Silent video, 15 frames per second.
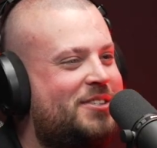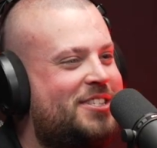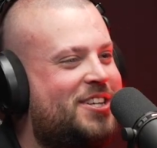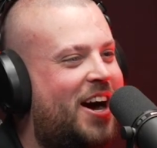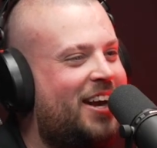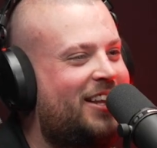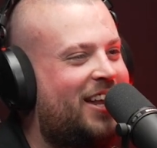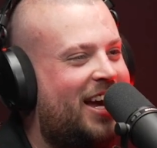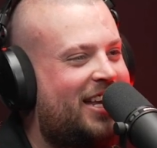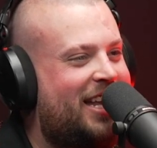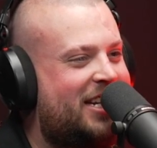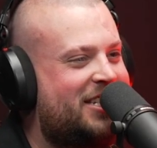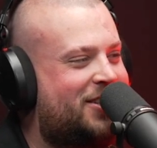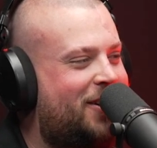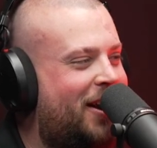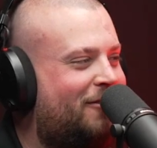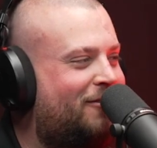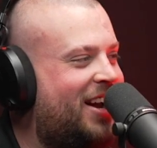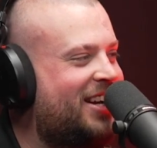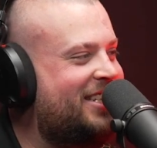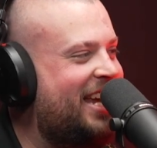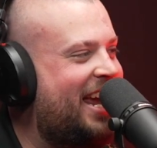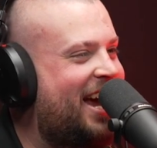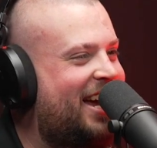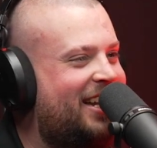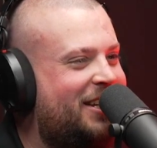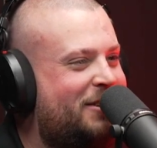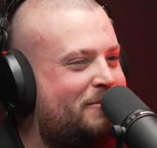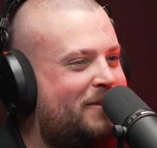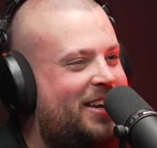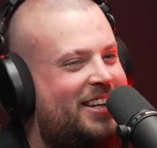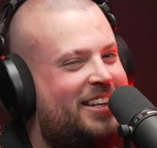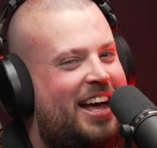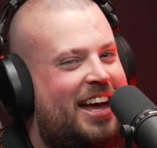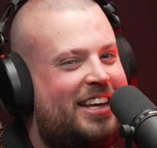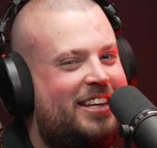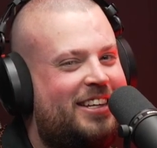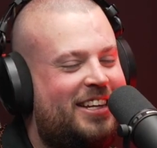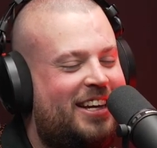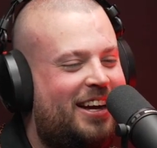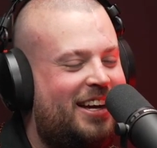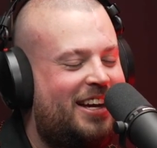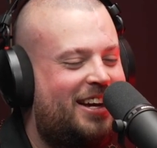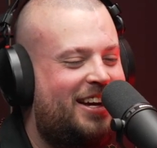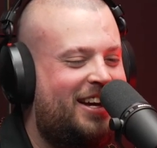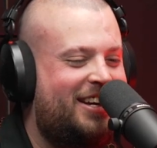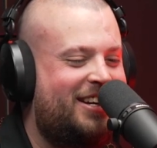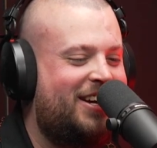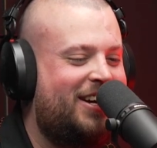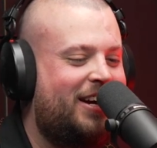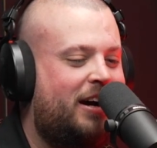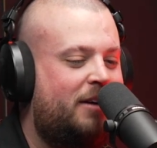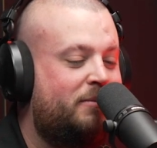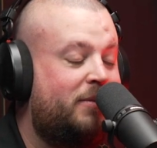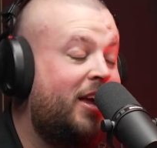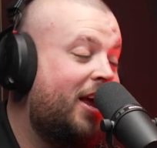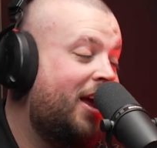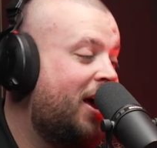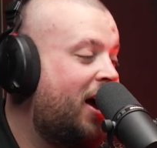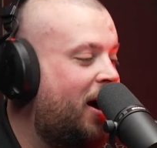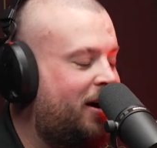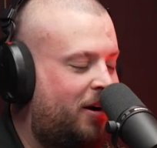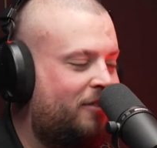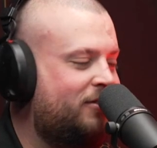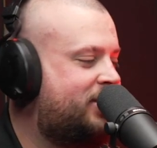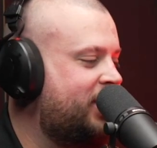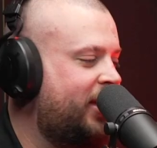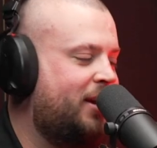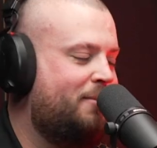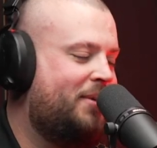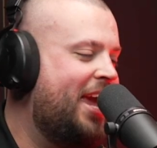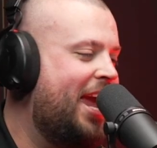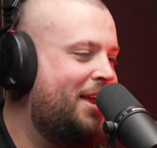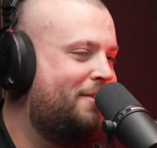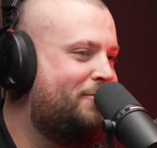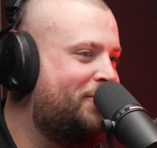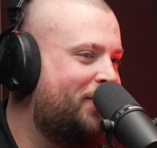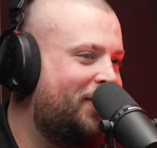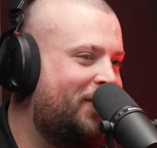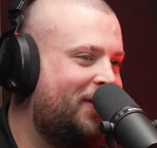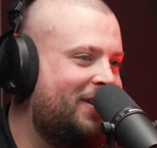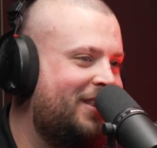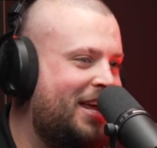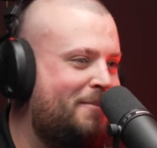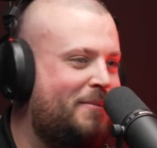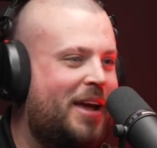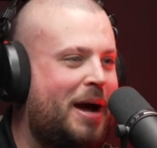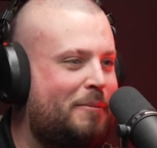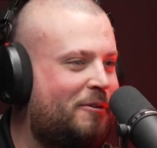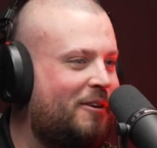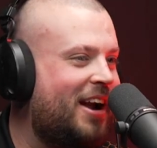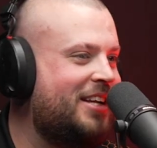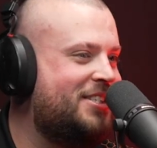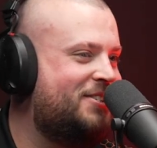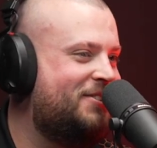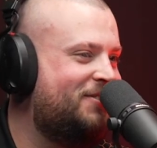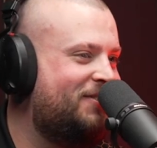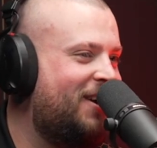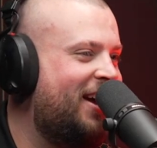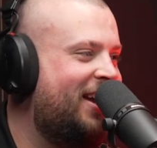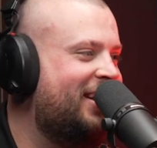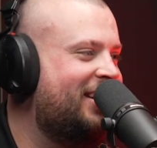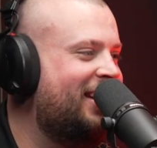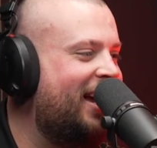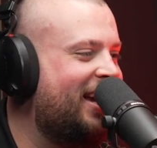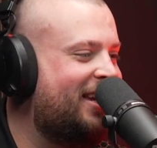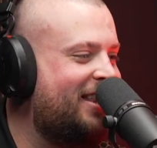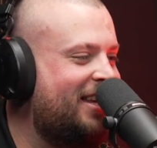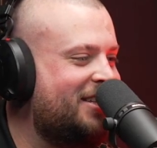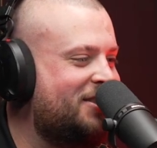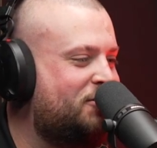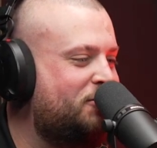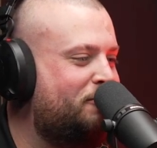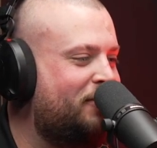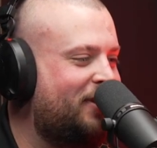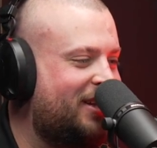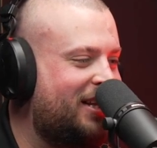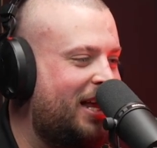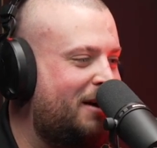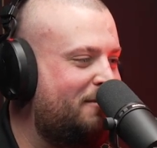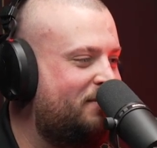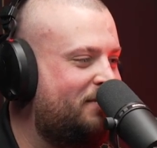Is kind of like that. It's kind of run down a little bit. Like I don't know. I'm keen for there to be upgrades, right? Like I think it's good for the club.